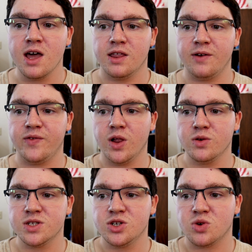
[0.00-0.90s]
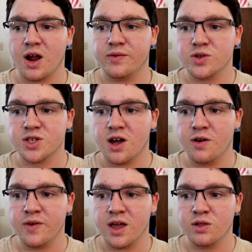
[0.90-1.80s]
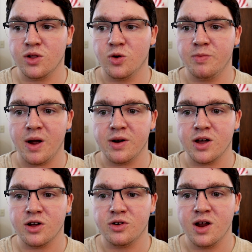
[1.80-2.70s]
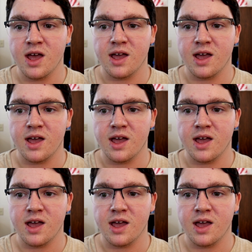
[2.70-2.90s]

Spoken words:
that follows the travels of a lone bounty hunter